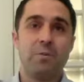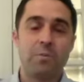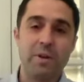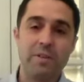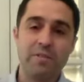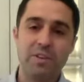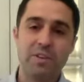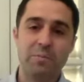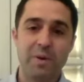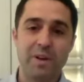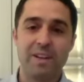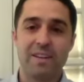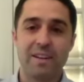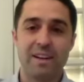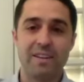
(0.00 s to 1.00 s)
we've just
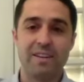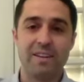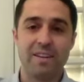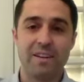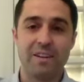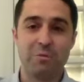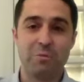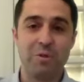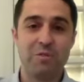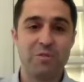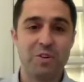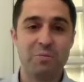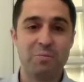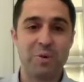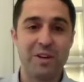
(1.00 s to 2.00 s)
paid this, we've
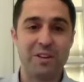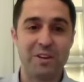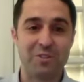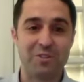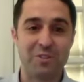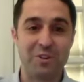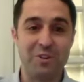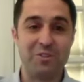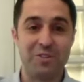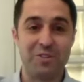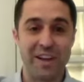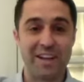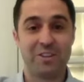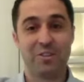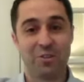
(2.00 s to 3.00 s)
just paid our son's
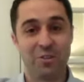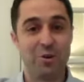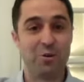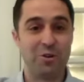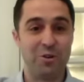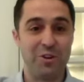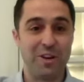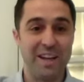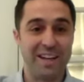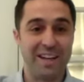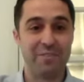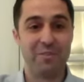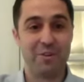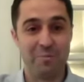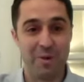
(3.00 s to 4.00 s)
digs through, you know,
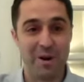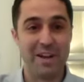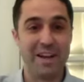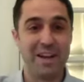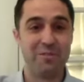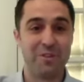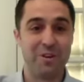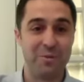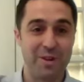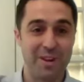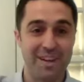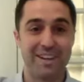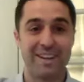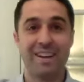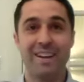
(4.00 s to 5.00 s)
giving him money every
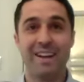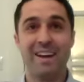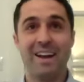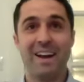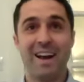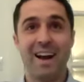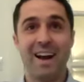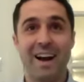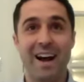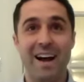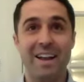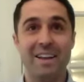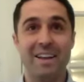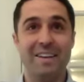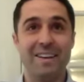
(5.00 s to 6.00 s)
week.
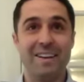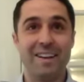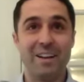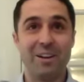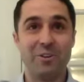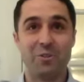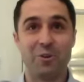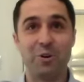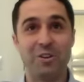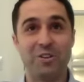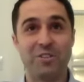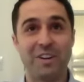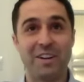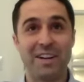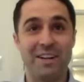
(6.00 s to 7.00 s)
And he's got
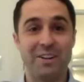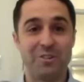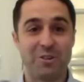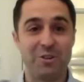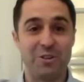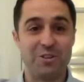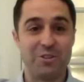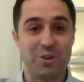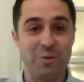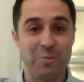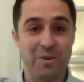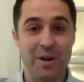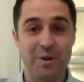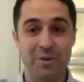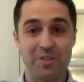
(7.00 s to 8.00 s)
his degree, he's got his job,
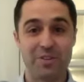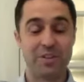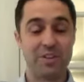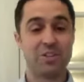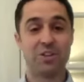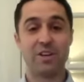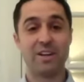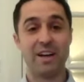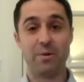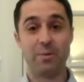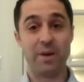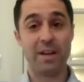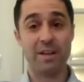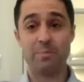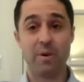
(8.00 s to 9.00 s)
and now he's going to chuck it
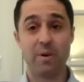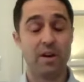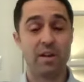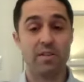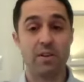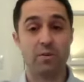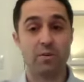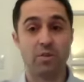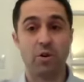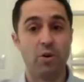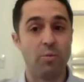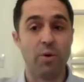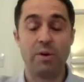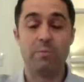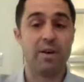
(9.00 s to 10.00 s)
away. But there was
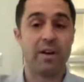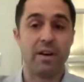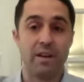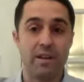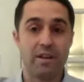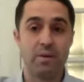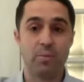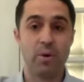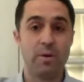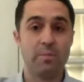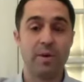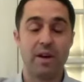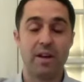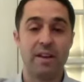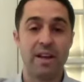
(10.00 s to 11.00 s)
not one bit, one
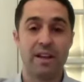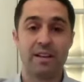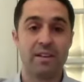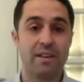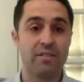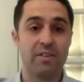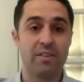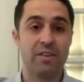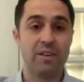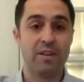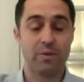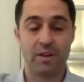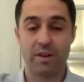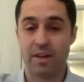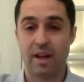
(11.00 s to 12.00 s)
bit of negativity. They
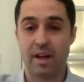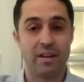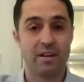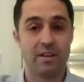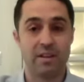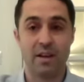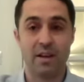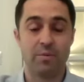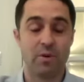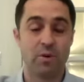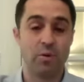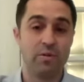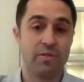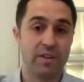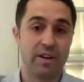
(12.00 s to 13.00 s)
were like, ah, "Yep,
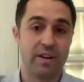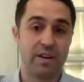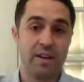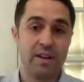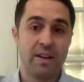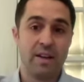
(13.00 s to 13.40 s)
go for it."